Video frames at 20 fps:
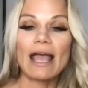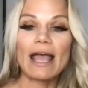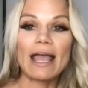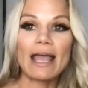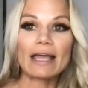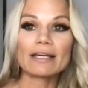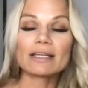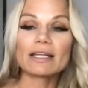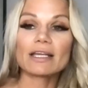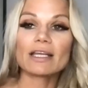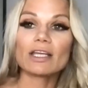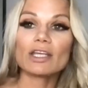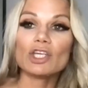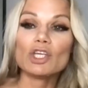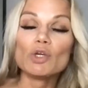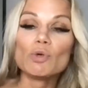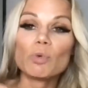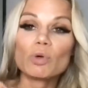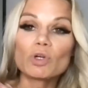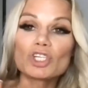And
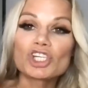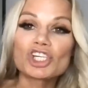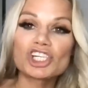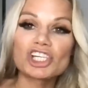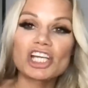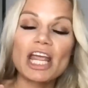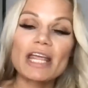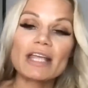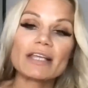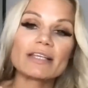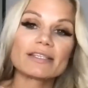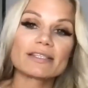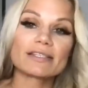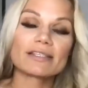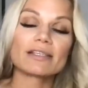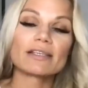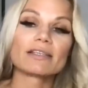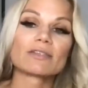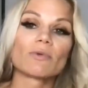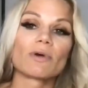you will
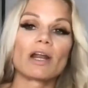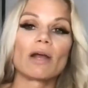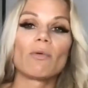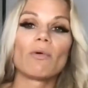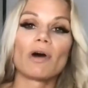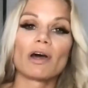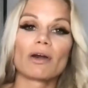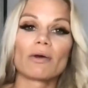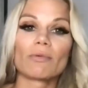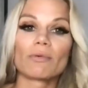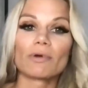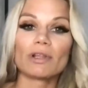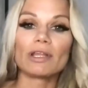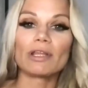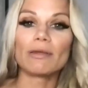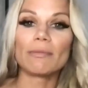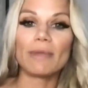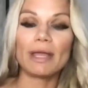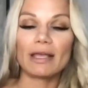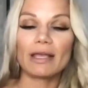chase is what I want to
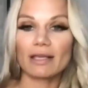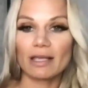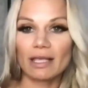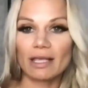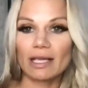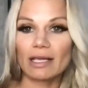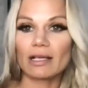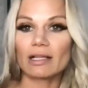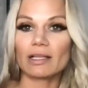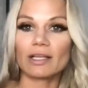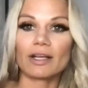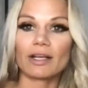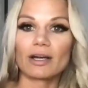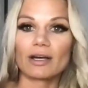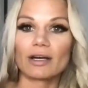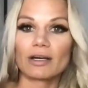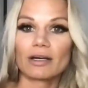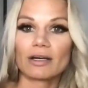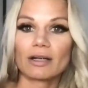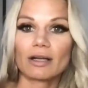really make it
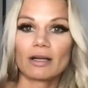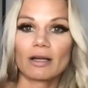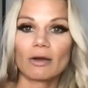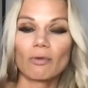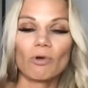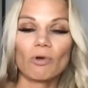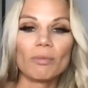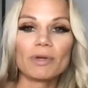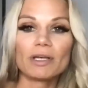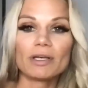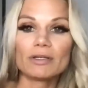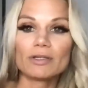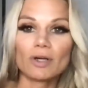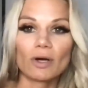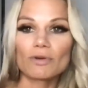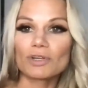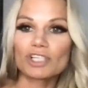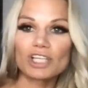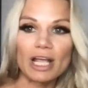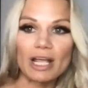clear. Women
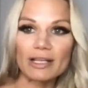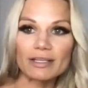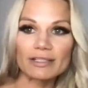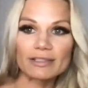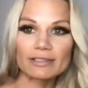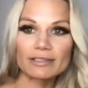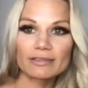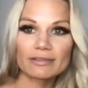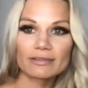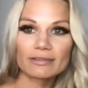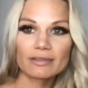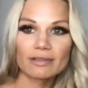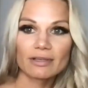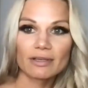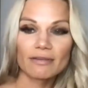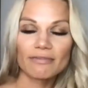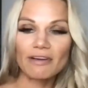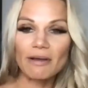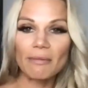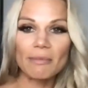don't chase.
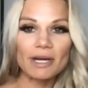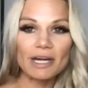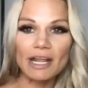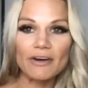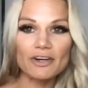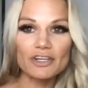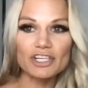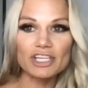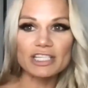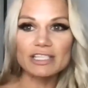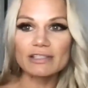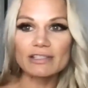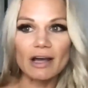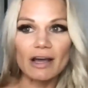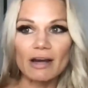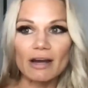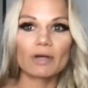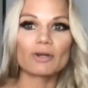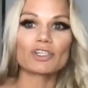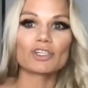Feminine energy is
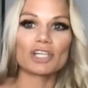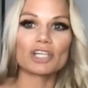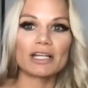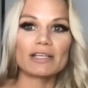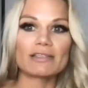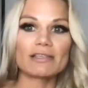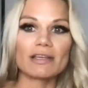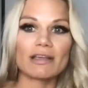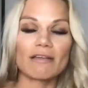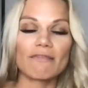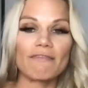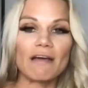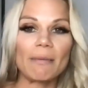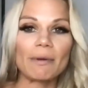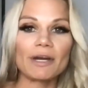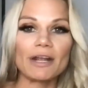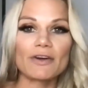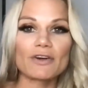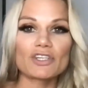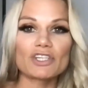not about chasing.
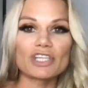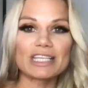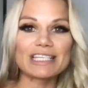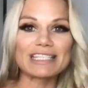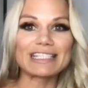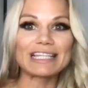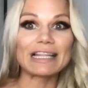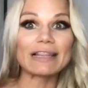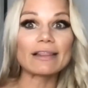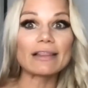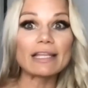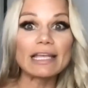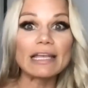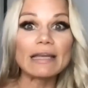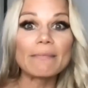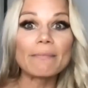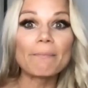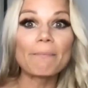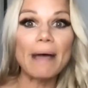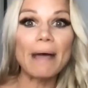Feminine energy is the
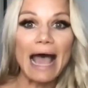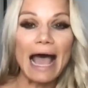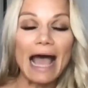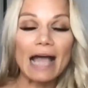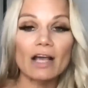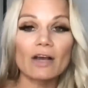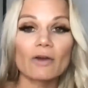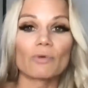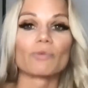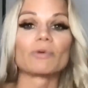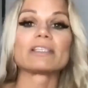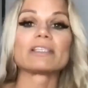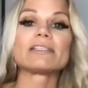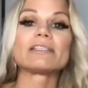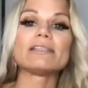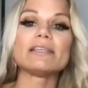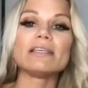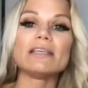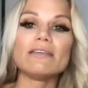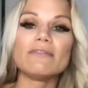lean back,
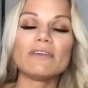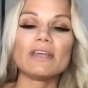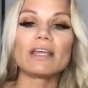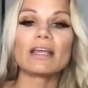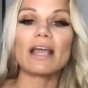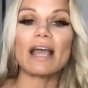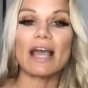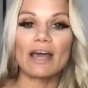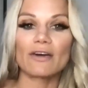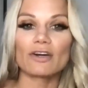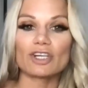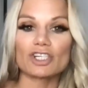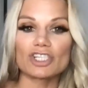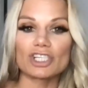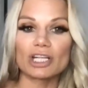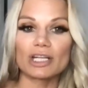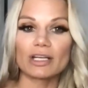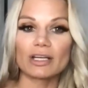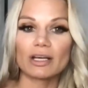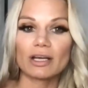receiving
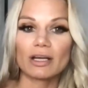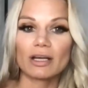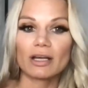energy.